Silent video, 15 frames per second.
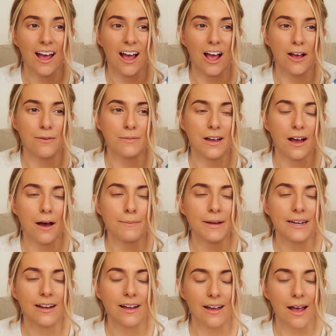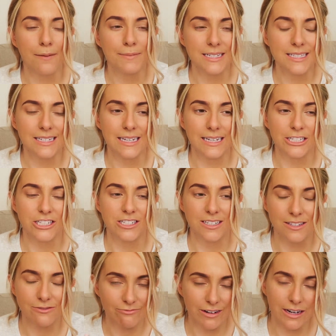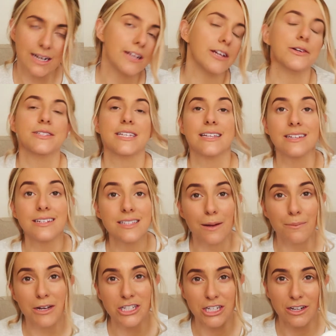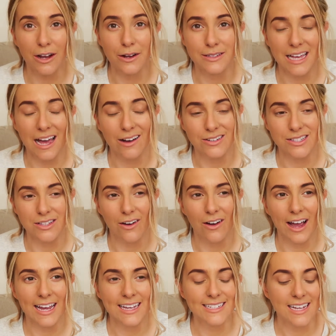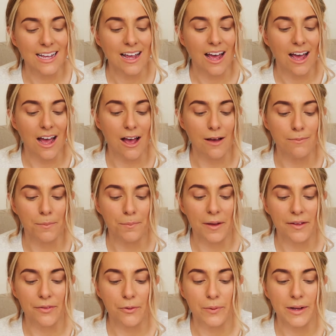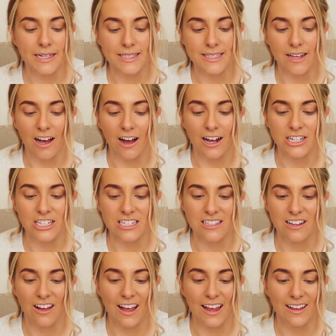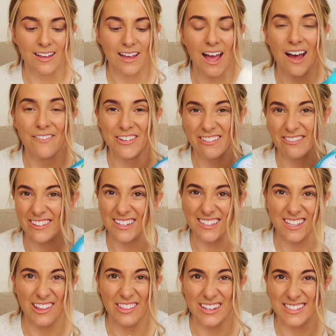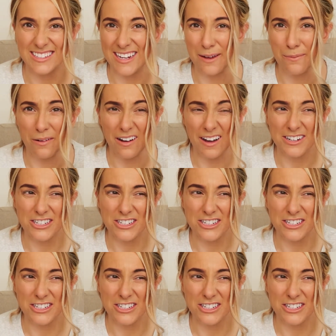I mean, admittedly she doesn't really use it in the summer, she goes outside, but in the winter I just like having things like this nearby.